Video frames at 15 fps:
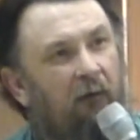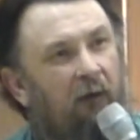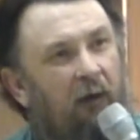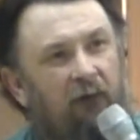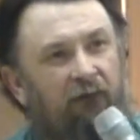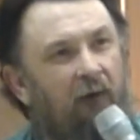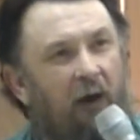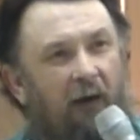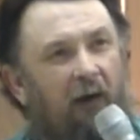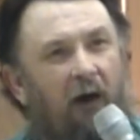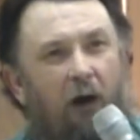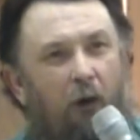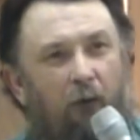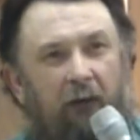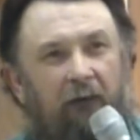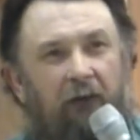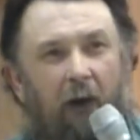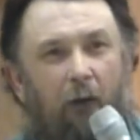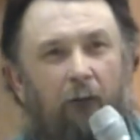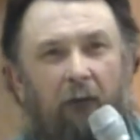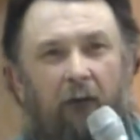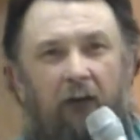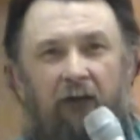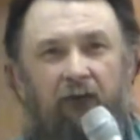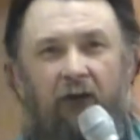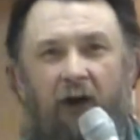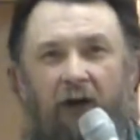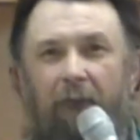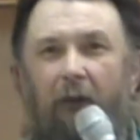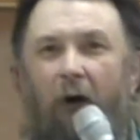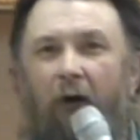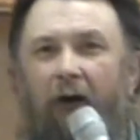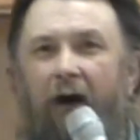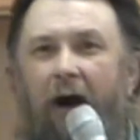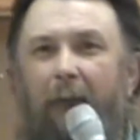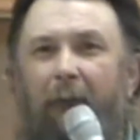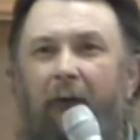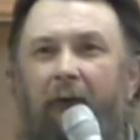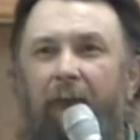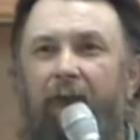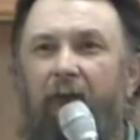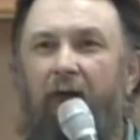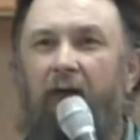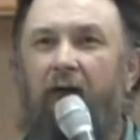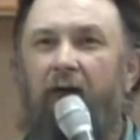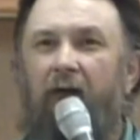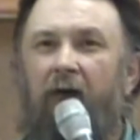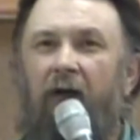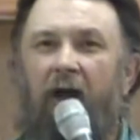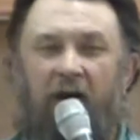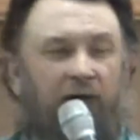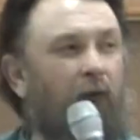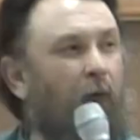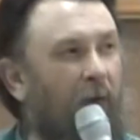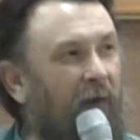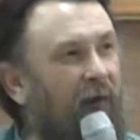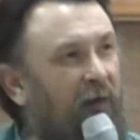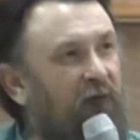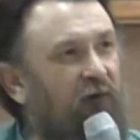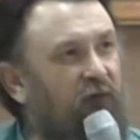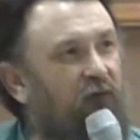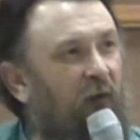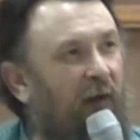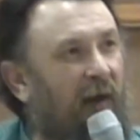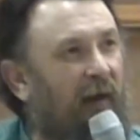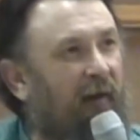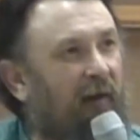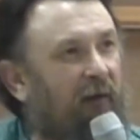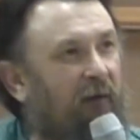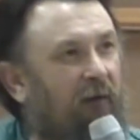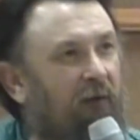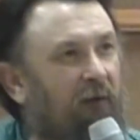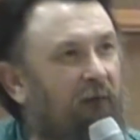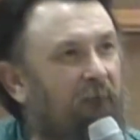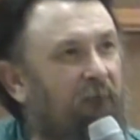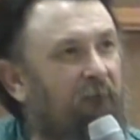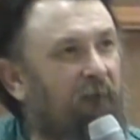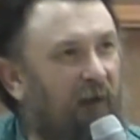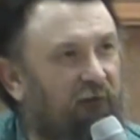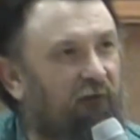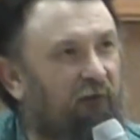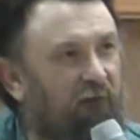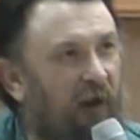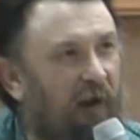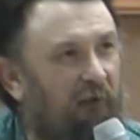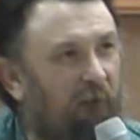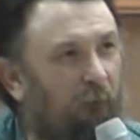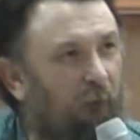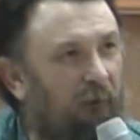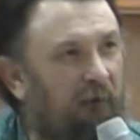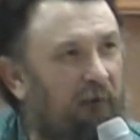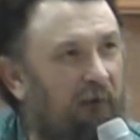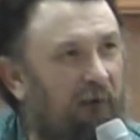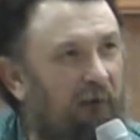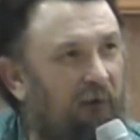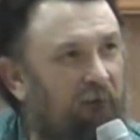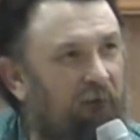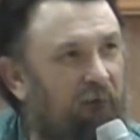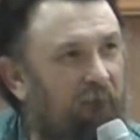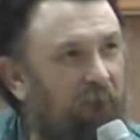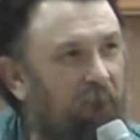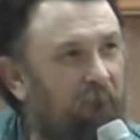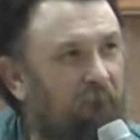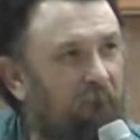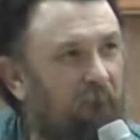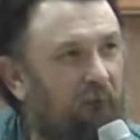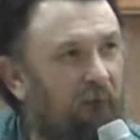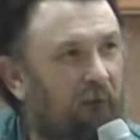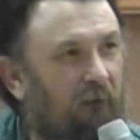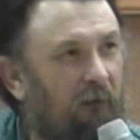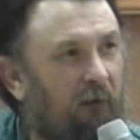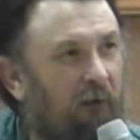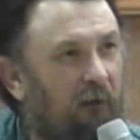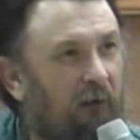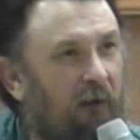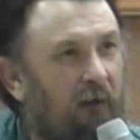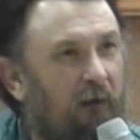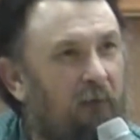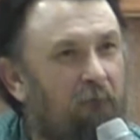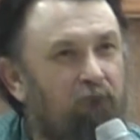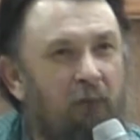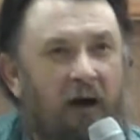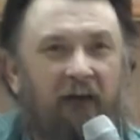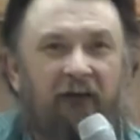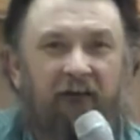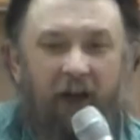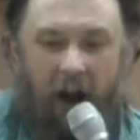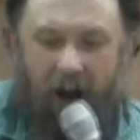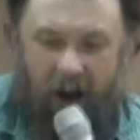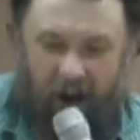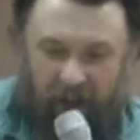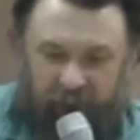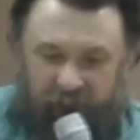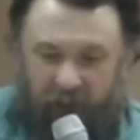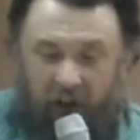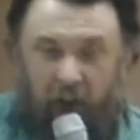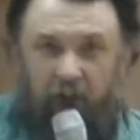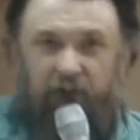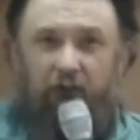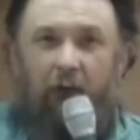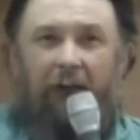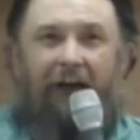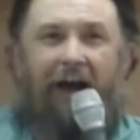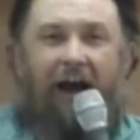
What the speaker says: He's not a honky-tonker. He's not a bar hopper. He's a religious fanatic. That's exactly what he is. But God tells you and